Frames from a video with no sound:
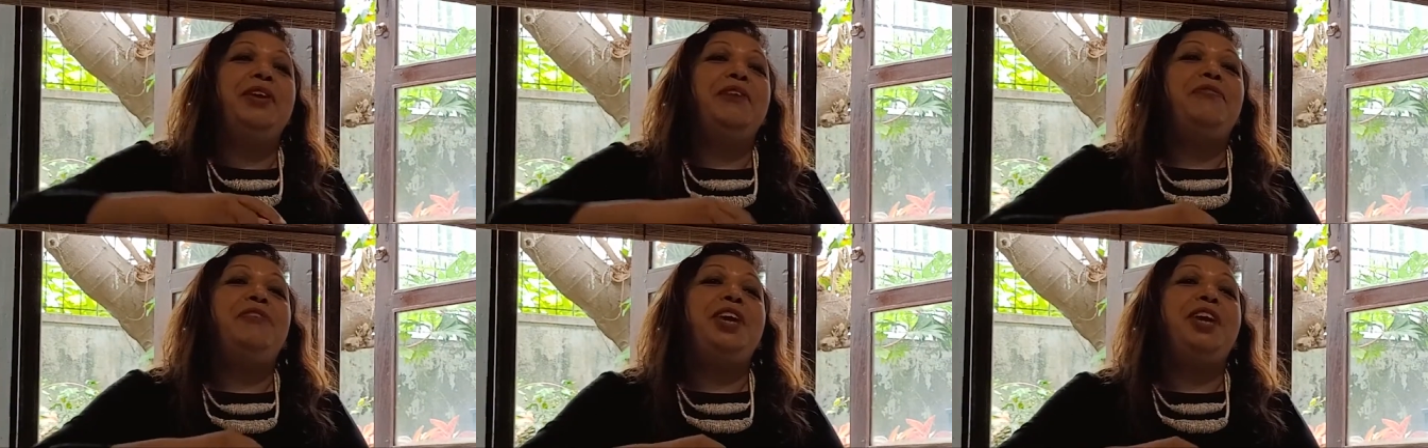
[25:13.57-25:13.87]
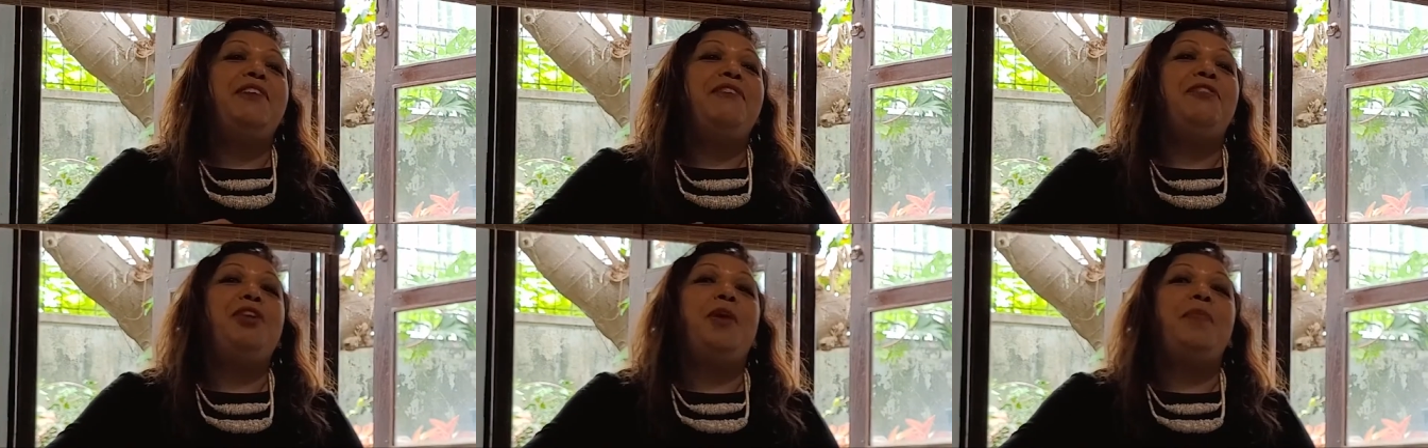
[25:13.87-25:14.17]
away
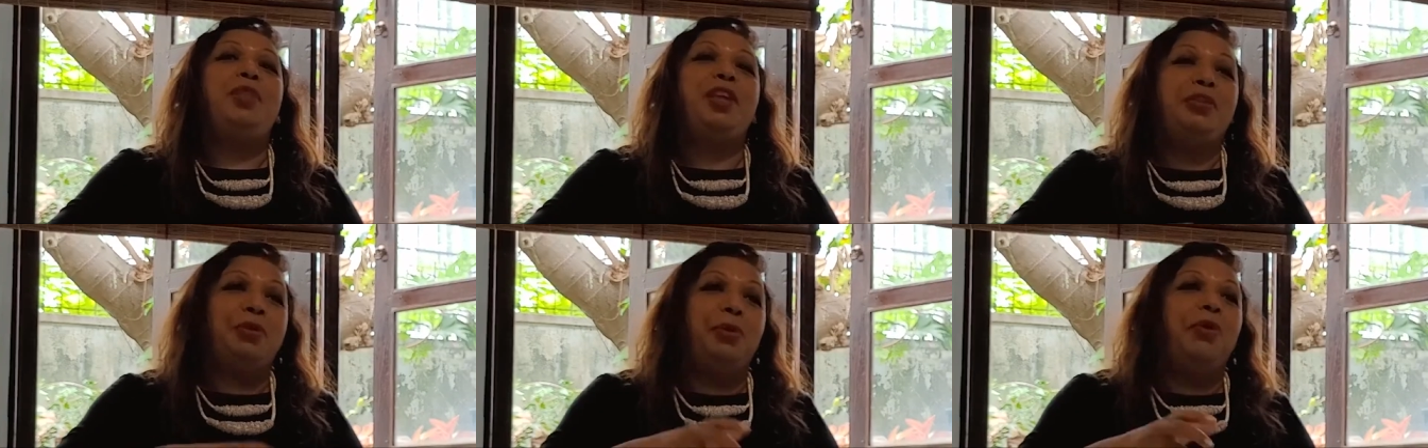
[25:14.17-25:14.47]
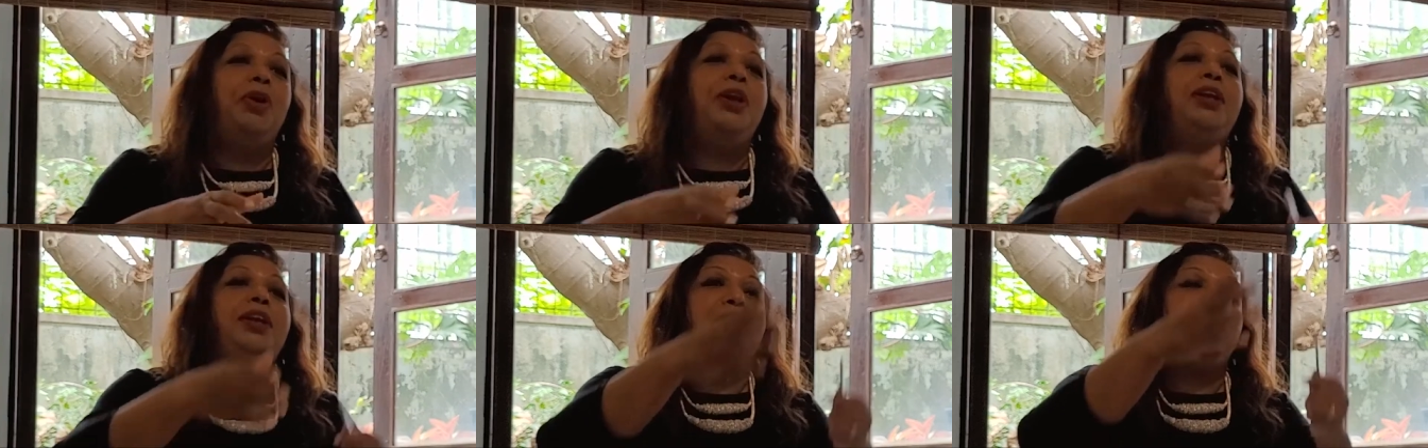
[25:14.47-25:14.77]
from the
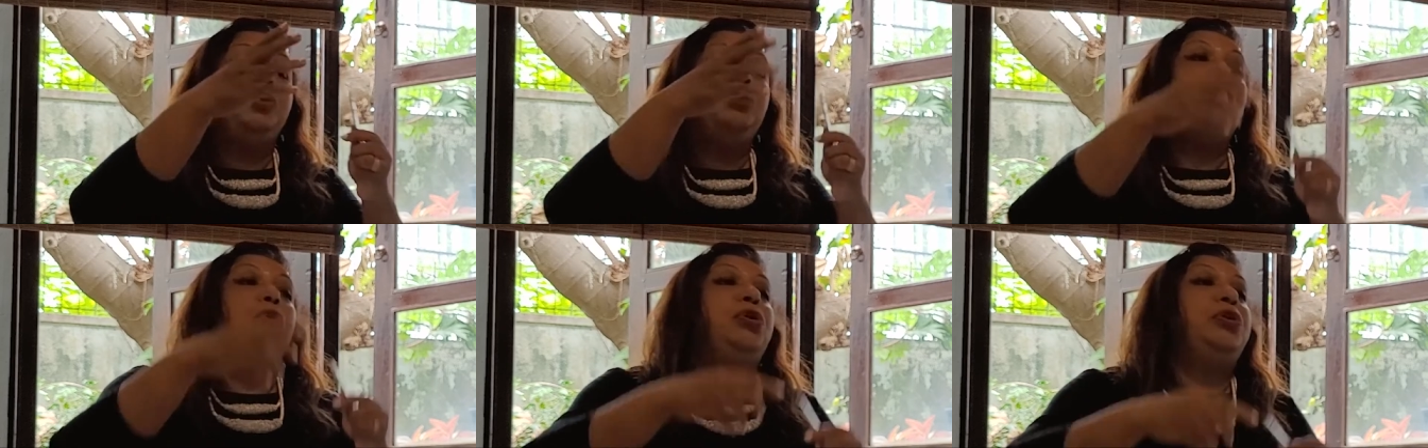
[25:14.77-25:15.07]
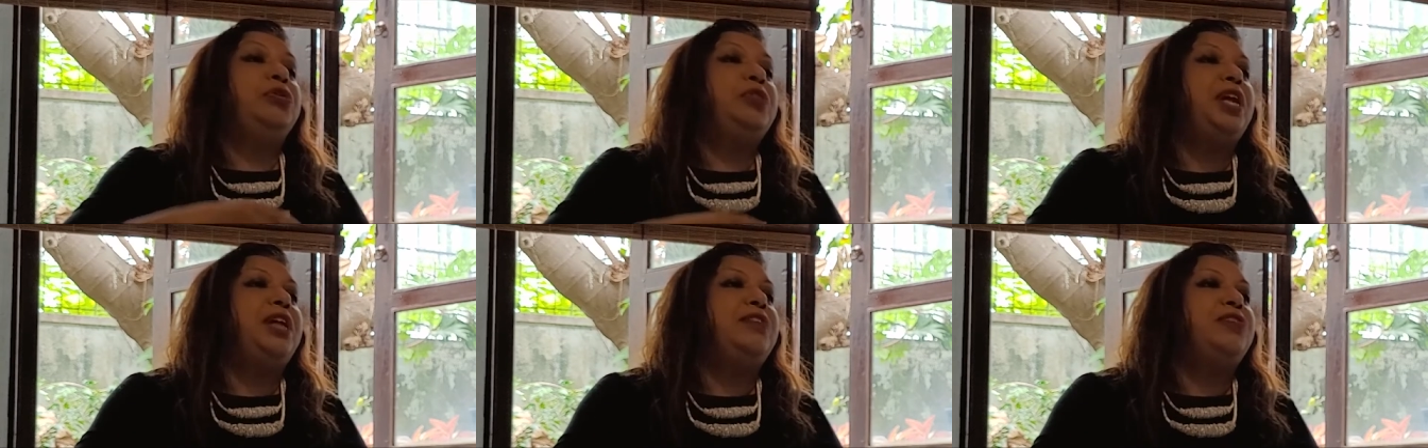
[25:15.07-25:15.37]
road, uh, to go
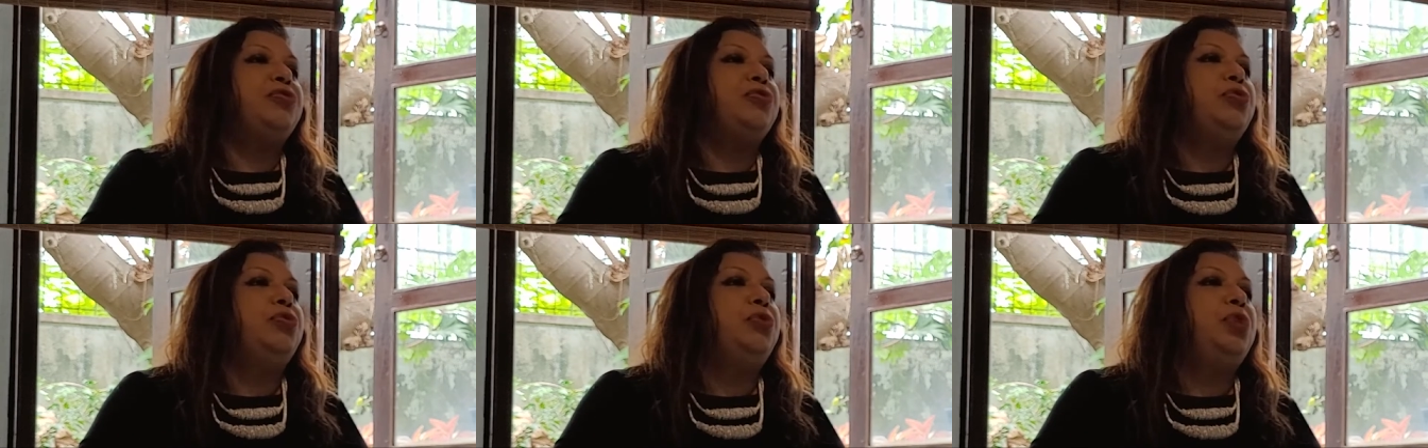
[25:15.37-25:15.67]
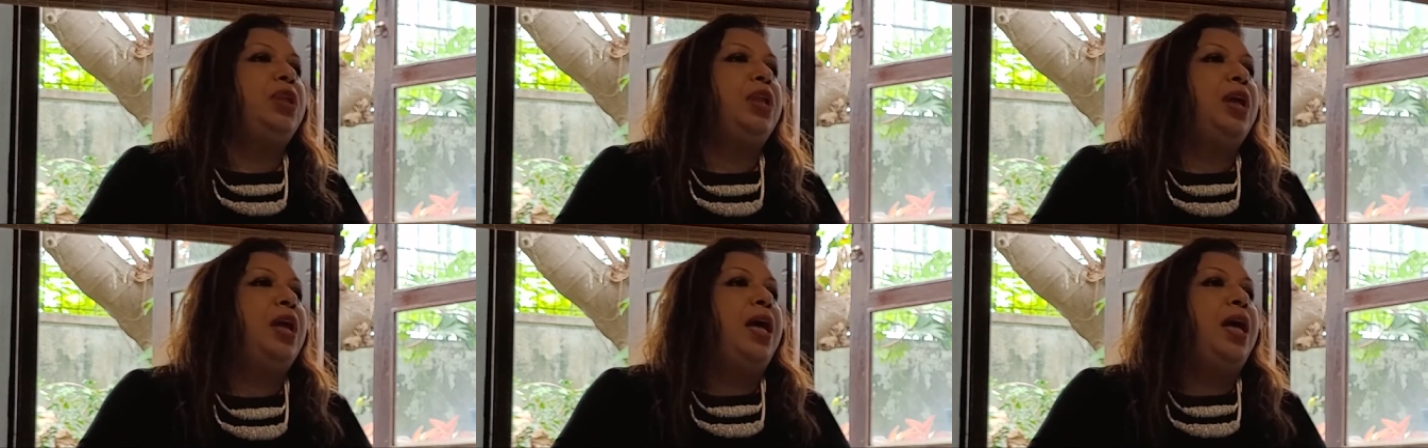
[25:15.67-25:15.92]
to that school.